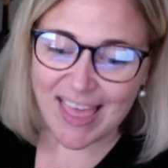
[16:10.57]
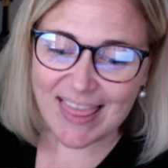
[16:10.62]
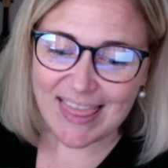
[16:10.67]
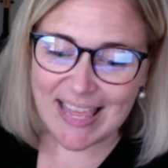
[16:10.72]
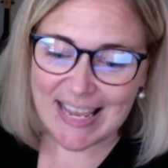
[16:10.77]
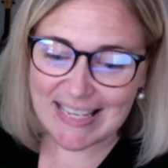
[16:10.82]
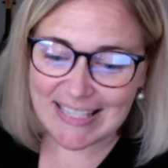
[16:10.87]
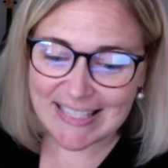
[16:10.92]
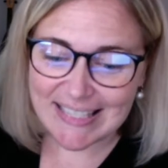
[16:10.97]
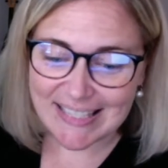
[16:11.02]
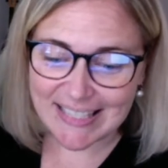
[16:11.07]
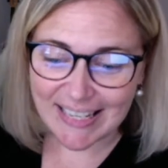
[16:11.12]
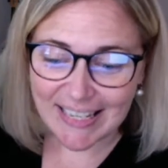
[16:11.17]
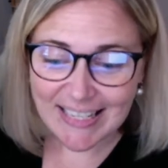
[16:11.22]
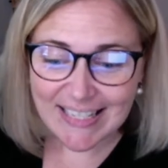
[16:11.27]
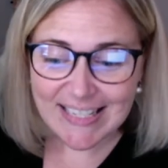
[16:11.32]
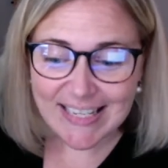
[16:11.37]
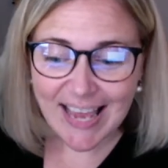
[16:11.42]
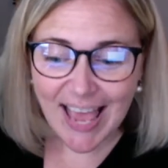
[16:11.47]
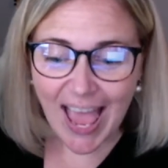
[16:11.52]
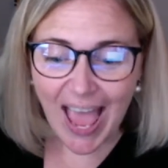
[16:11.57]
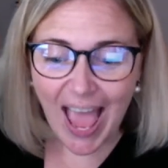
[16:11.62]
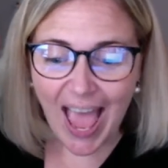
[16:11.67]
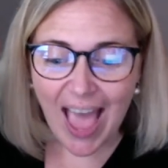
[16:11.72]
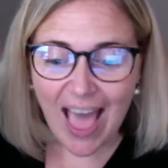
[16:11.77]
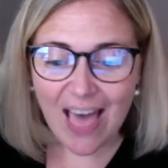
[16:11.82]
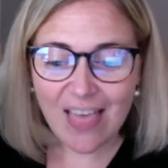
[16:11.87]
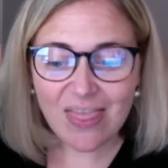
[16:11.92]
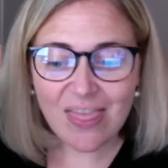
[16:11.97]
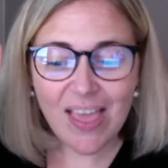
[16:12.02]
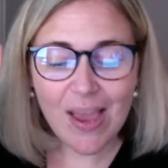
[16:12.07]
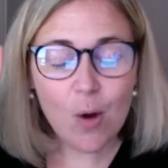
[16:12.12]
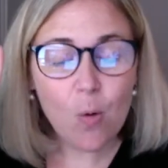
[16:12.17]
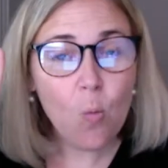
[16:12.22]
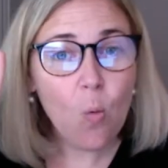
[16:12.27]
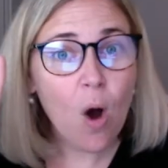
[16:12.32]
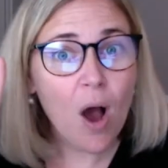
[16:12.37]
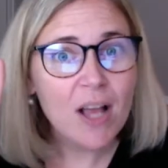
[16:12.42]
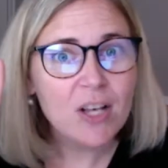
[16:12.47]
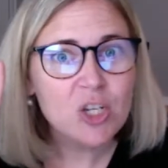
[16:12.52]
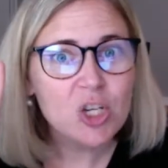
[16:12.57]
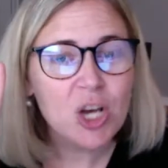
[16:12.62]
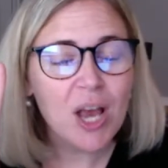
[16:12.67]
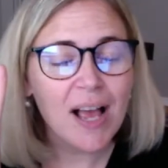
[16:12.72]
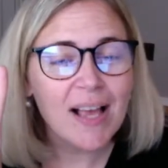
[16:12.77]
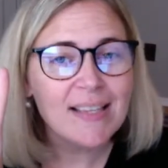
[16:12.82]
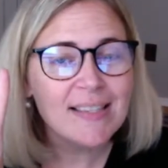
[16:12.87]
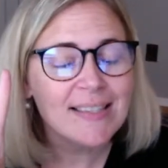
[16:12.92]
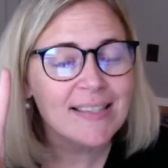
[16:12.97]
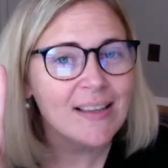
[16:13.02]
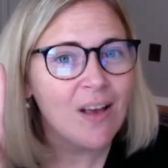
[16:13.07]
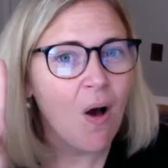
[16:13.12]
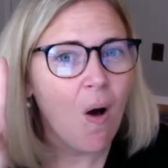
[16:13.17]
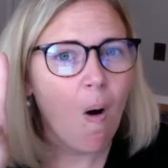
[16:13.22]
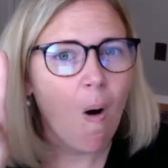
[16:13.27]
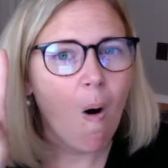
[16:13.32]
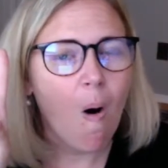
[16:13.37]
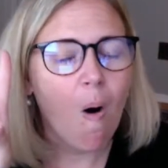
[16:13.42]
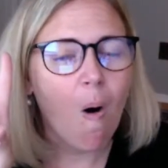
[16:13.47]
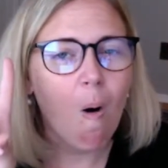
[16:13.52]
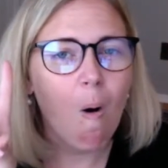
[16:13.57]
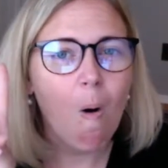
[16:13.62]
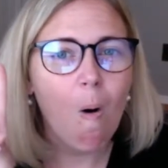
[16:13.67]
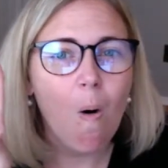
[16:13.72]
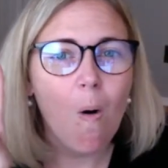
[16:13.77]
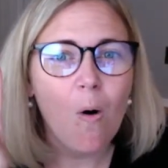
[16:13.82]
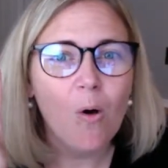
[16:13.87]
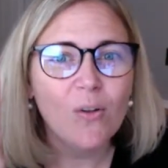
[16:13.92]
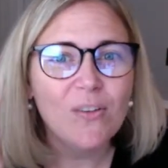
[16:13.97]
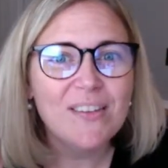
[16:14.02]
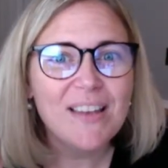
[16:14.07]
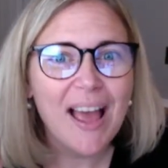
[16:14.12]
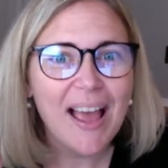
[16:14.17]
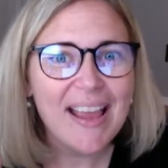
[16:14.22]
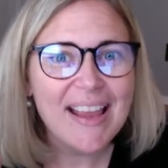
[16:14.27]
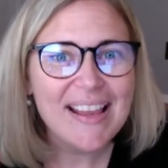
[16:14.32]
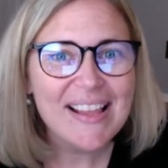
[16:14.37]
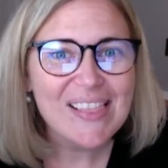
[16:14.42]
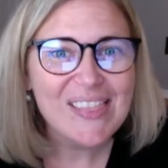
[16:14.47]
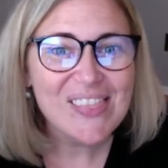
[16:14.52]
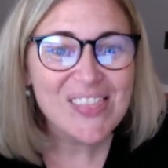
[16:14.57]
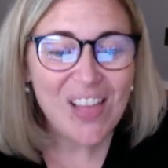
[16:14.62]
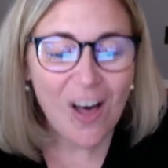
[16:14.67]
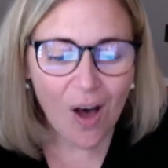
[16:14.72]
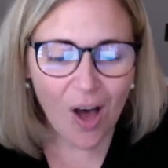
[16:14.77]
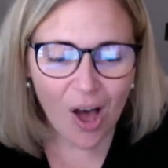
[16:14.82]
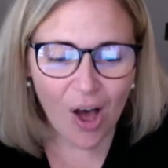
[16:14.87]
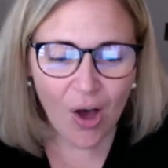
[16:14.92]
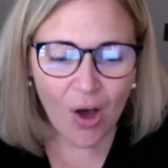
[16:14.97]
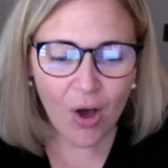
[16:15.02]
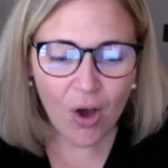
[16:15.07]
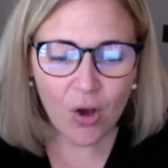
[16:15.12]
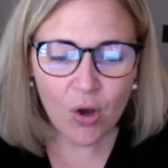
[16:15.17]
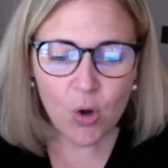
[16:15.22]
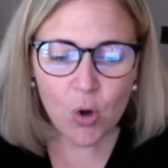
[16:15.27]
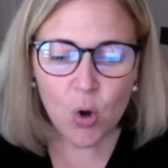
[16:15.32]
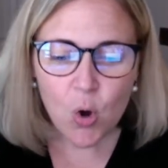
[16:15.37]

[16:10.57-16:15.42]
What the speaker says: They sit and they watch us all night long.